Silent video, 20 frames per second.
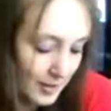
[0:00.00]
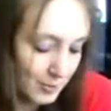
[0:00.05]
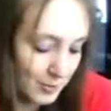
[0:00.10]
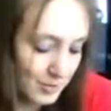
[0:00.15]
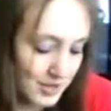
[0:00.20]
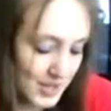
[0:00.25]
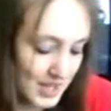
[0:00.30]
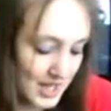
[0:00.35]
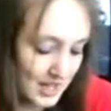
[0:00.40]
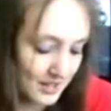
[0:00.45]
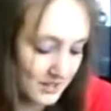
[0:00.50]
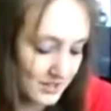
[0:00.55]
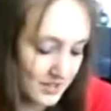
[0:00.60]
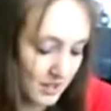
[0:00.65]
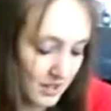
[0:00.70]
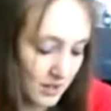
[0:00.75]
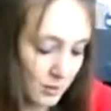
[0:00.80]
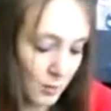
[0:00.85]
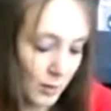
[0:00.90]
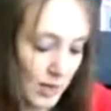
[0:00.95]
final 6
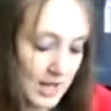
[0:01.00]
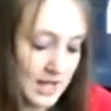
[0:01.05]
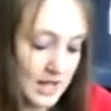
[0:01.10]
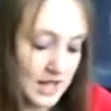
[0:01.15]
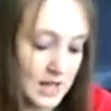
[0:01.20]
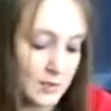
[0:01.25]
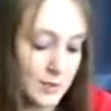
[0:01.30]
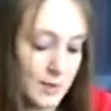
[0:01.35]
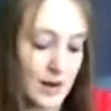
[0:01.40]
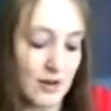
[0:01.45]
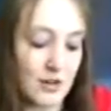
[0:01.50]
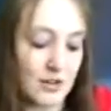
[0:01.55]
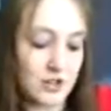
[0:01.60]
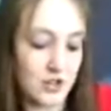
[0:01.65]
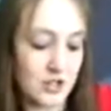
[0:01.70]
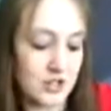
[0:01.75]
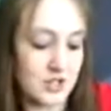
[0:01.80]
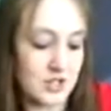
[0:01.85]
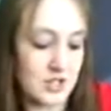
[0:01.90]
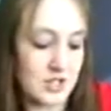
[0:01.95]
are Wade Barrett,
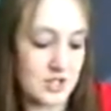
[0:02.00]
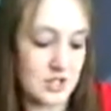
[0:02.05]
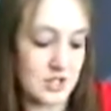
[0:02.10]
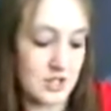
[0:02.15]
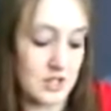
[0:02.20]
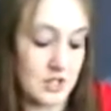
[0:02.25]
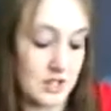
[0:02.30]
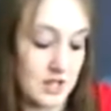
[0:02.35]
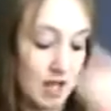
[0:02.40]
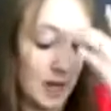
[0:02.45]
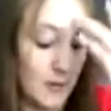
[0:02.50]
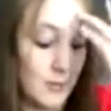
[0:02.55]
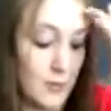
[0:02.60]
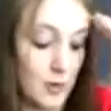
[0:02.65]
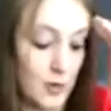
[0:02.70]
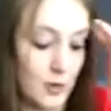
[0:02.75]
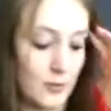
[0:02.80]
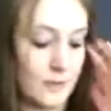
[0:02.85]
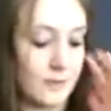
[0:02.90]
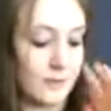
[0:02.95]
Justin
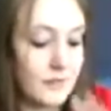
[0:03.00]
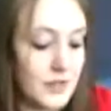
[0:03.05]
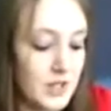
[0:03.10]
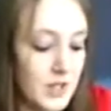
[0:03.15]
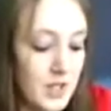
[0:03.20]
Gabriel,